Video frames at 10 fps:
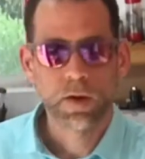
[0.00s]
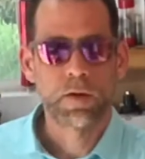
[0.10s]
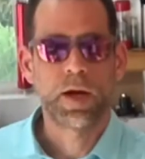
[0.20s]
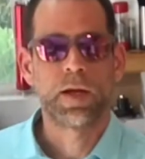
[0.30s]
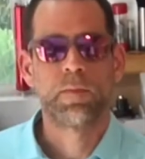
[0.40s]

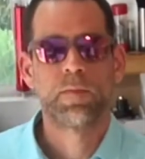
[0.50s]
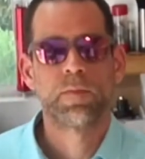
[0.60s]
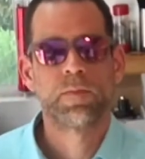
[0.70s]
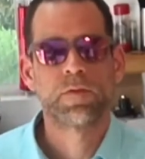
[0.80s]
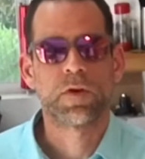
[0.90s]
Alright,
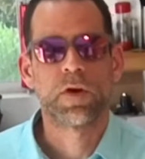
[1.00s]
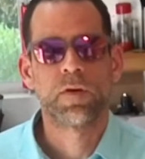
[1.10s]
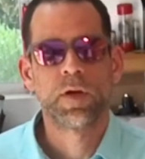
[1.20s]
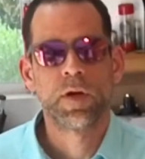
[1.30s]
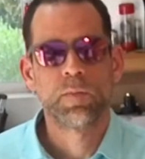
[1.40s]

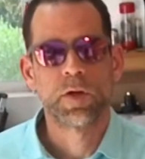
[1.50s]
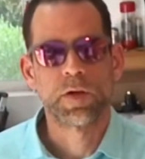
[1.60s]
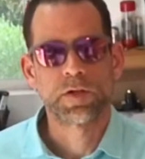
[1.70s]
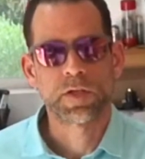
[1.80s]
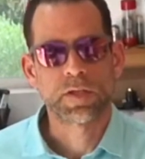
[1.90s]
so pretty
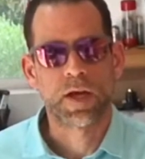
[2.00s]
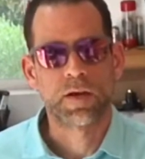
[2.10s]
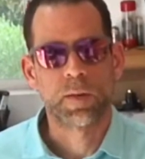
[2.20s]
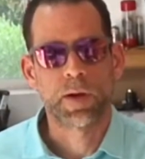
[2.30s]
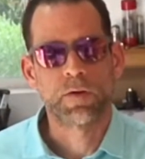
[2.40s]
much just line it
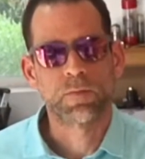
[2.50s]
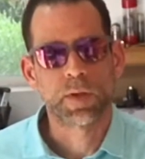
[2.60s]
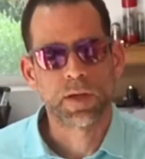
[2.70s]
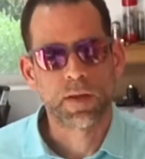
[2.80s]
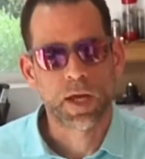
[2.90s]
up on those
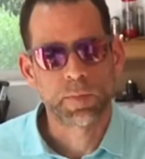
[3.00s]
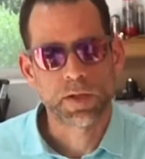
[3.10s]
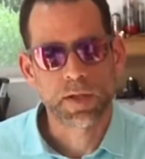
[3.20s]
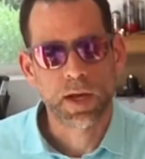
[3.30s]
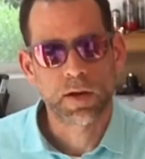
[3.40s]
big
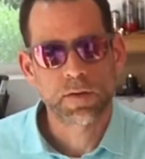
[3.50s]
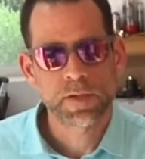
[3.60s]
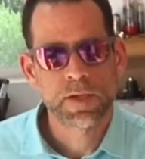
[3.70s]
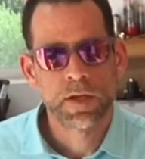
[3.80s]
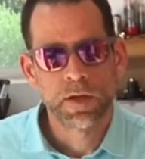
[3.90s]
alignment
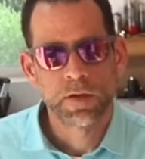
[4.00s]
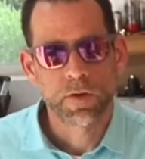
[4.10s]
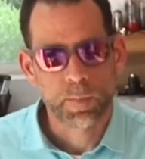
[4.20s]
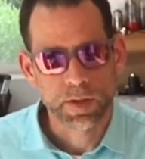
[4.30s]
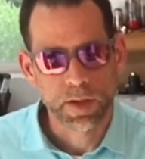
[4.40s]
dowels,
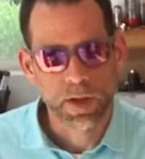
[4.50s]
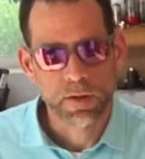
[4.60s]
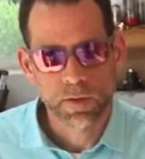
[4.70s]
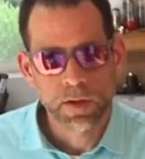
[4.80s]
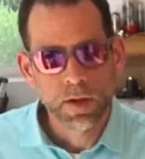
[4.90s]
drop it
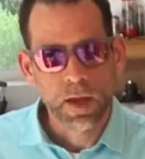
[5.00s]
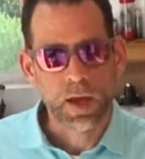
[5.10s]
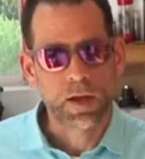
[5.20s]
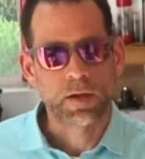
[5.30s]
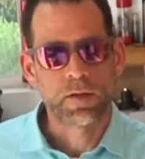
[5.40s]
down,
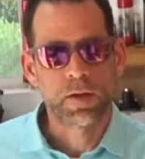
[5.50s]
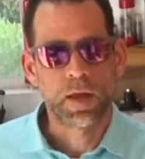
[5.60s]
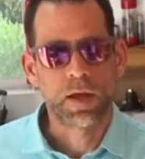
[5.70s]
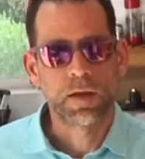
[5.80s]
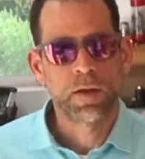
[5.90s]
and
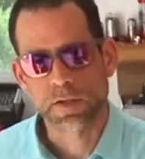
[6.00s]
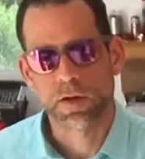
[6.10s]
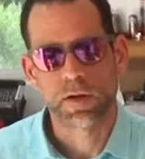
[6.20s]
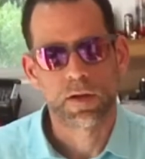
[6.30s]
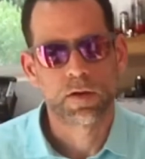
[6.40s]
then
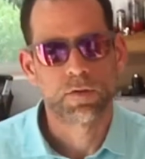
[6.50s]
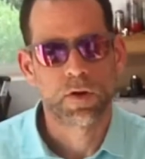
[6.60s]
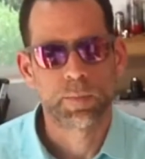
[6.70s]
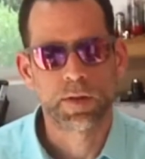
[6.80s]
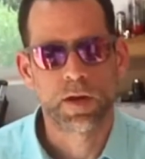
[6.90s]
start
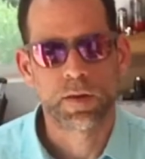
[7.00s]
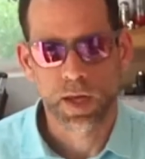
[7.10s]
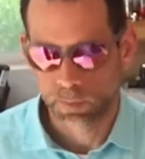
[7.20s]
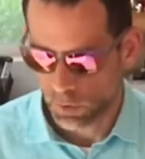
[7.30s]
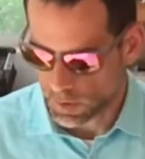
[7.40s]
dropping down the
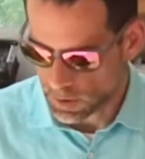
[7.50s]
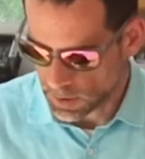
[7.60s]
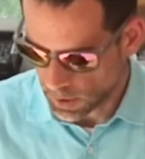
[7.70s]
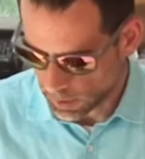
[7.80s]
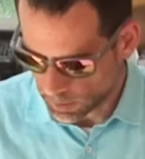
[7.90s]
head bolts and
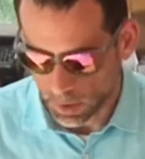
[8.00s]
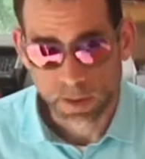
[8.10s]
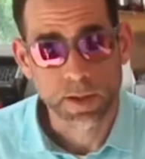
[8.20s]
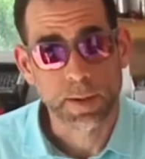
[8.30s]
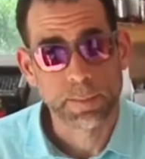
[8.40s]

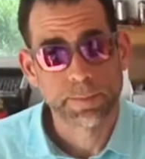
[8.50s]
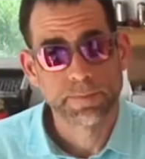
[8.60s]
tightening it up.